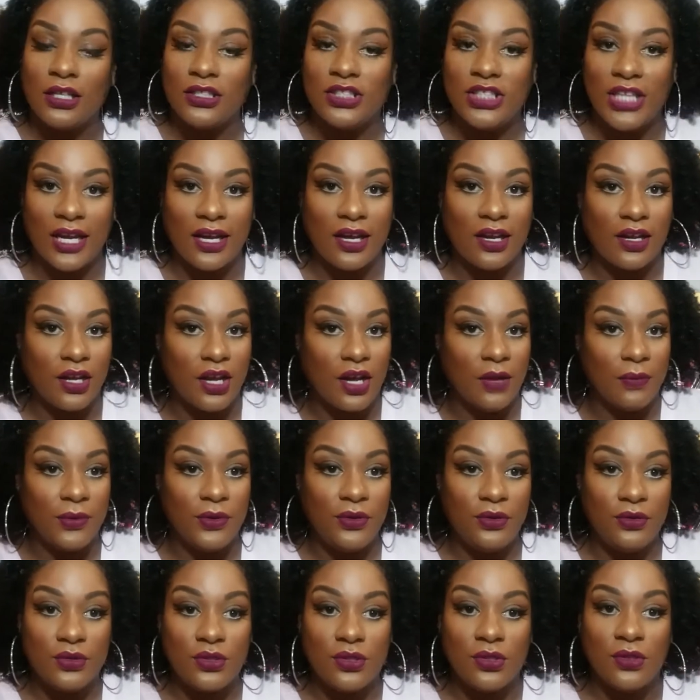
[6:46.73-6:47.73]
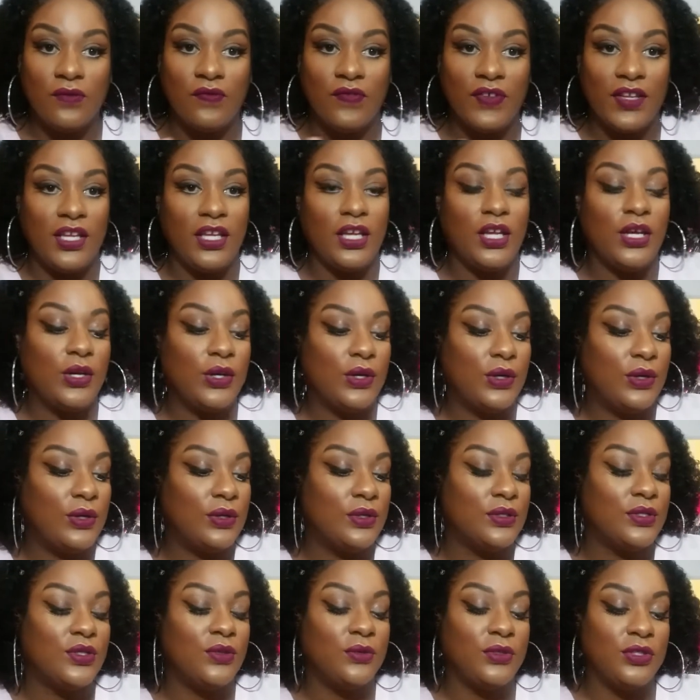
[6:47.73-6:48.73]
Check out a couple YouTube
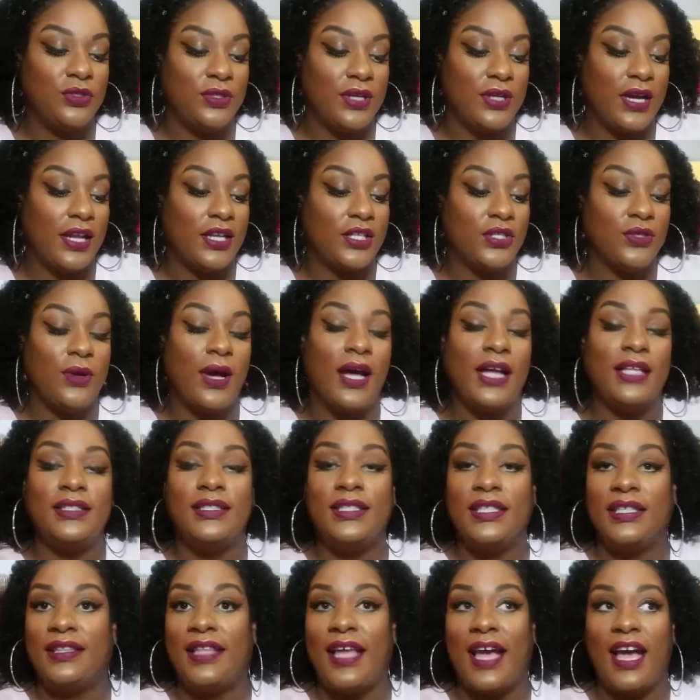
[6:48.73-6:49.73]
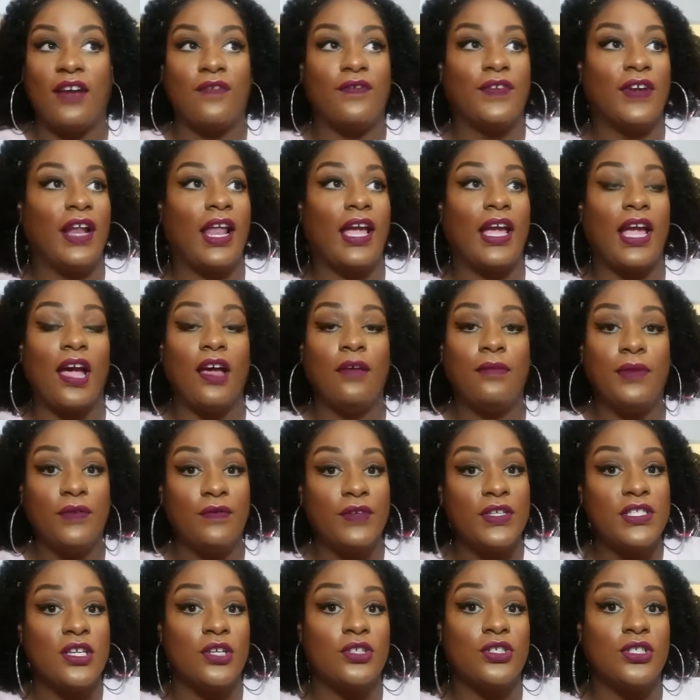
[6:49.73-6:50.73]
videos, do what you got to do. I did that for, like, I've been
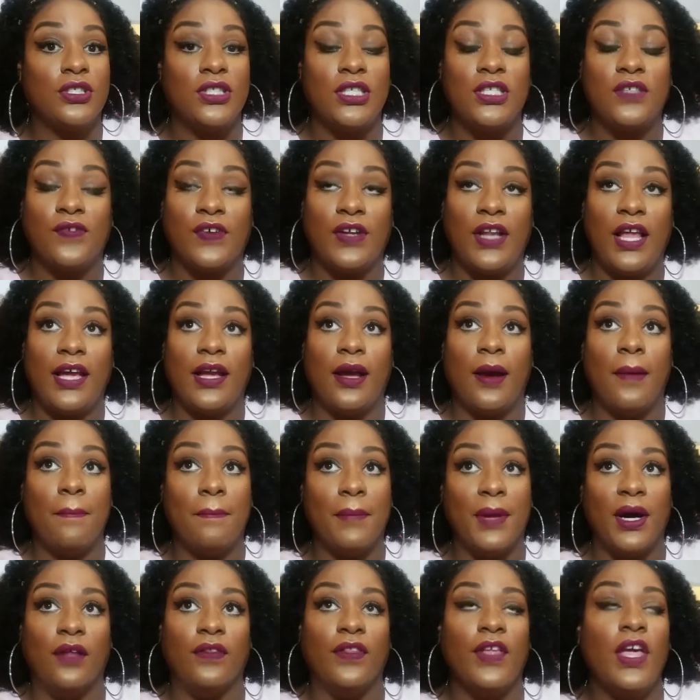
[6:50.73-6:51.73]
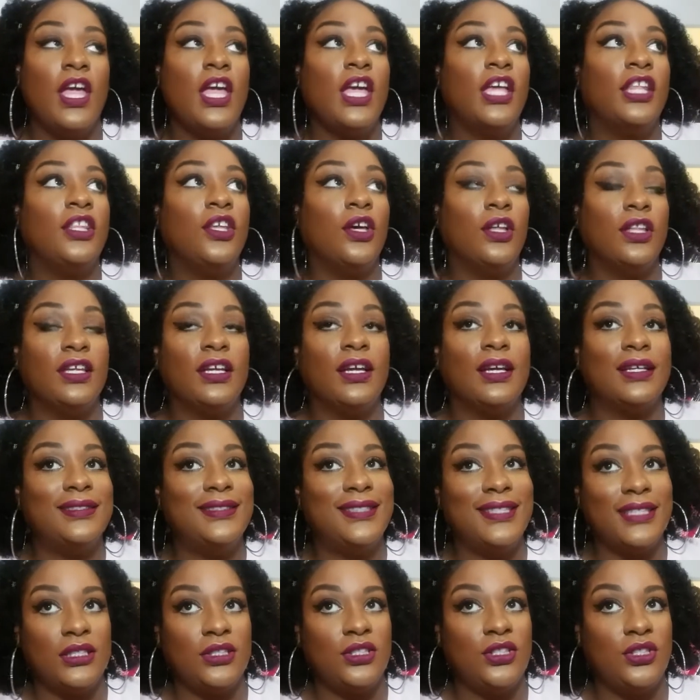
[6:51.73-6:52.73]
researching this for like a month. The only thing I
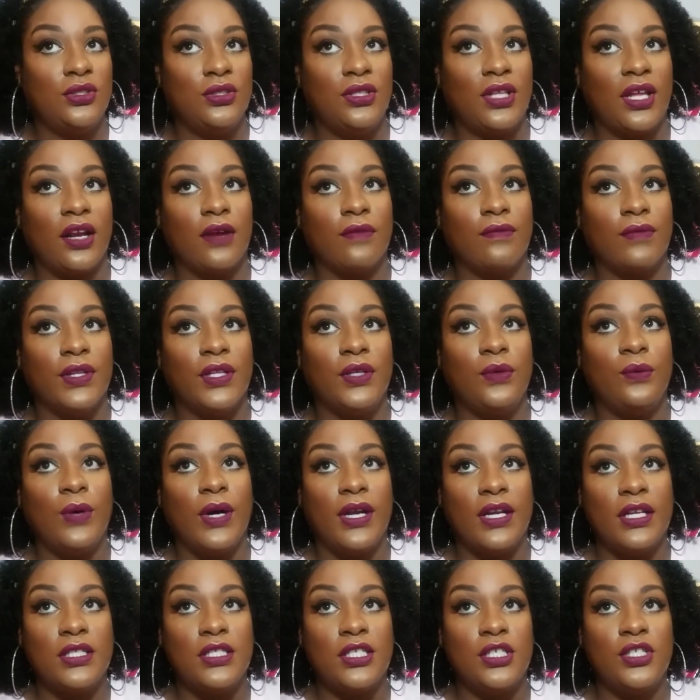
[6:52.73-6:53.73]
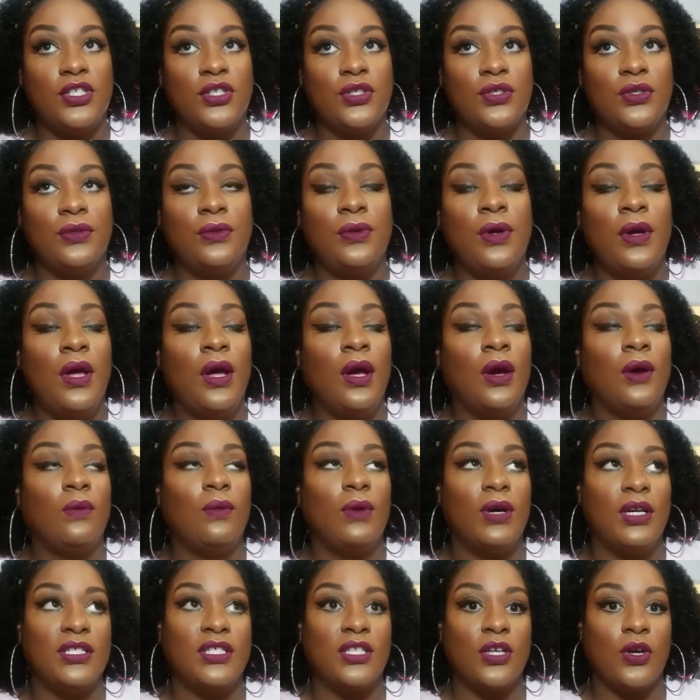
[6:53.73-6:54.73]
didn't do that I really wanted to do
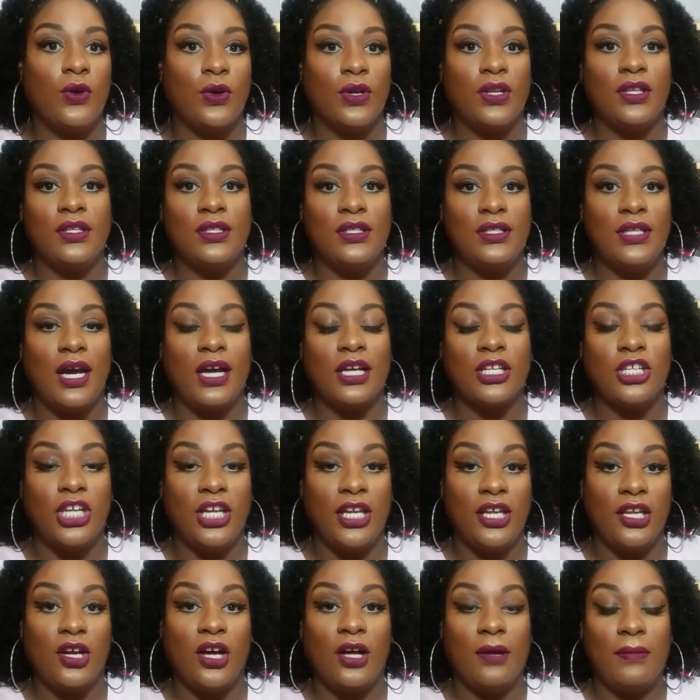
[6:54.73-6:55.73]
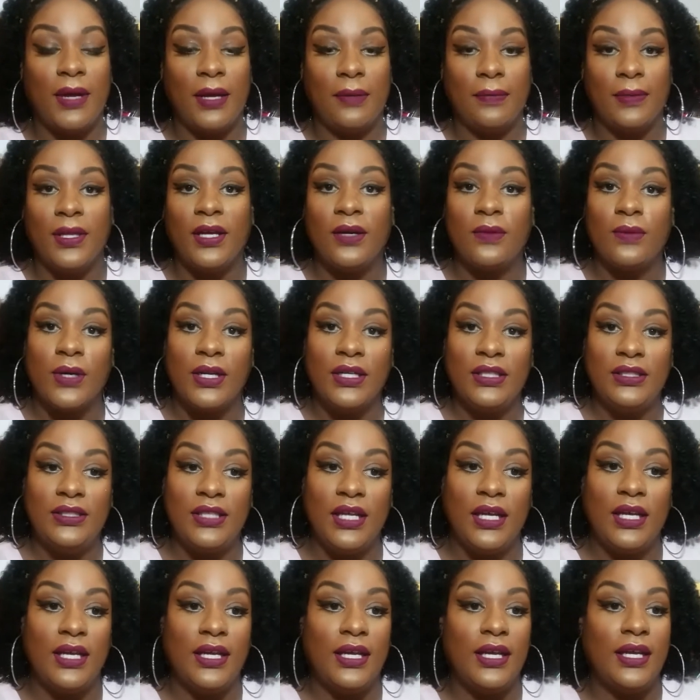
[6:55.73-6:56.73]
was to go to the doctor and get all my blood work
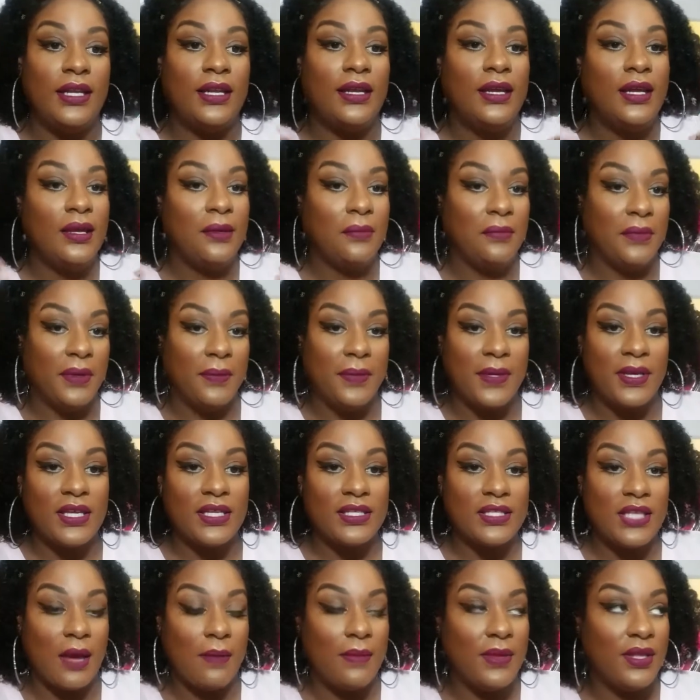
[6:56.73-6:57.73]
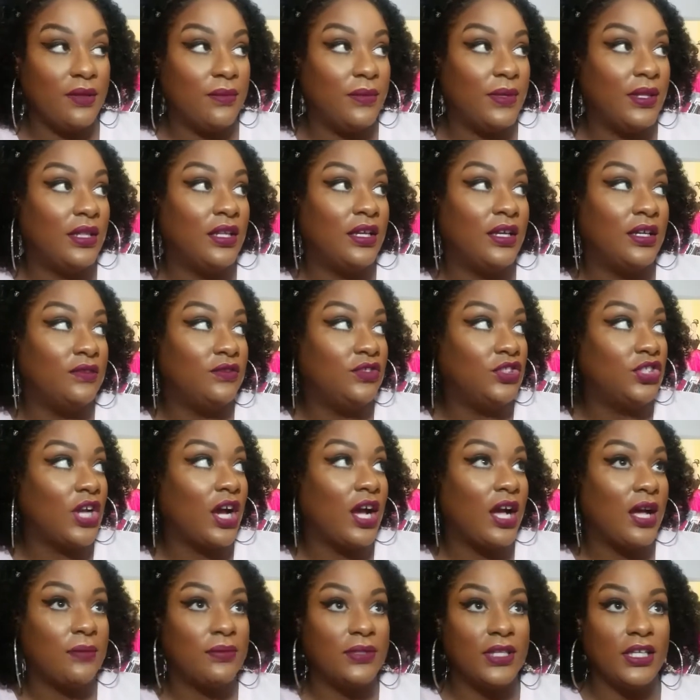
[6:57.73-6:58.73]
done. But because I'm in the middle of
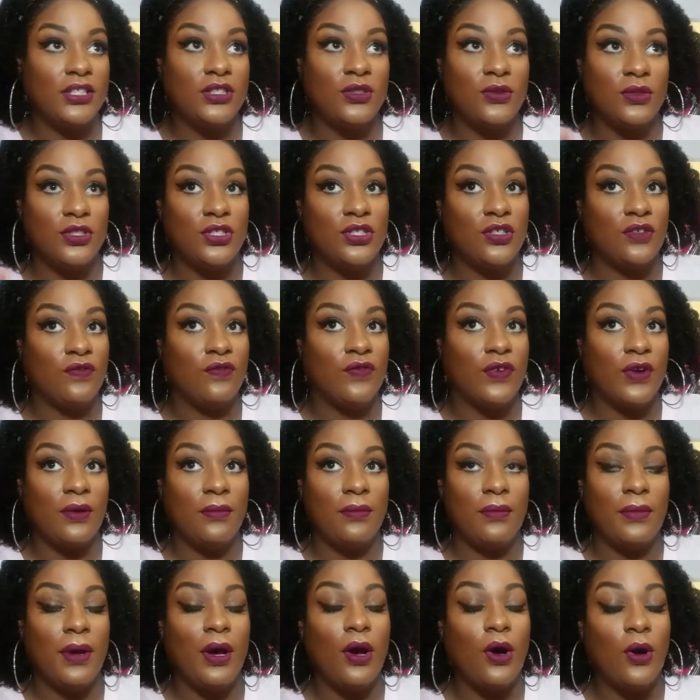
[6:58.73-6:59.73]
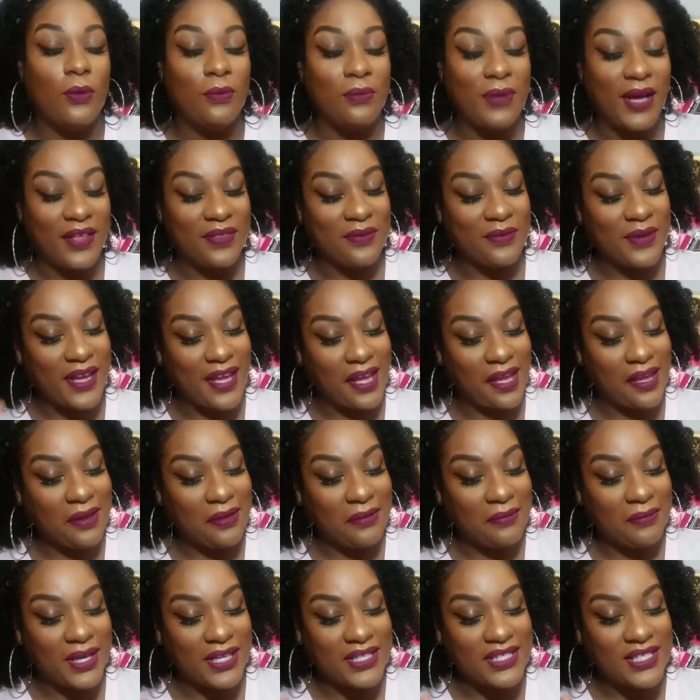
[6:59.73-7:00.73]
jobs, like switching from, oh, by the
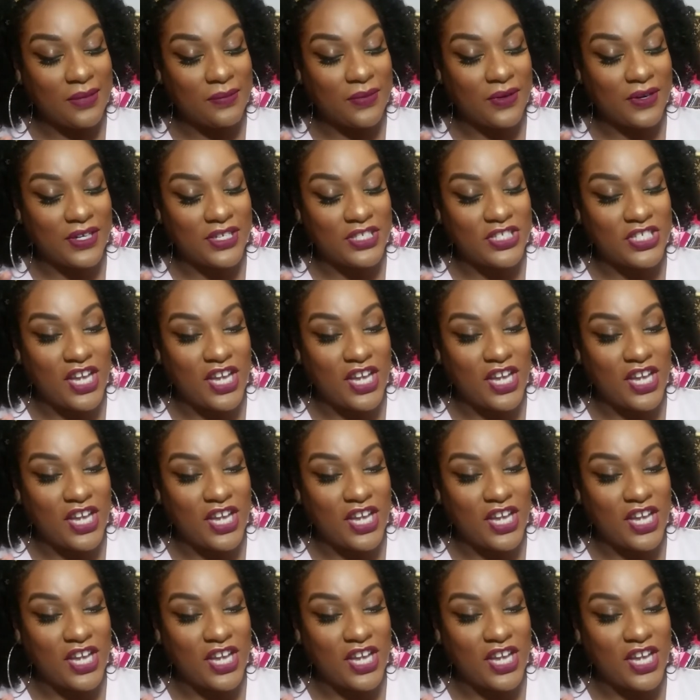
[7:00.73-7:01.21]
way, my temporary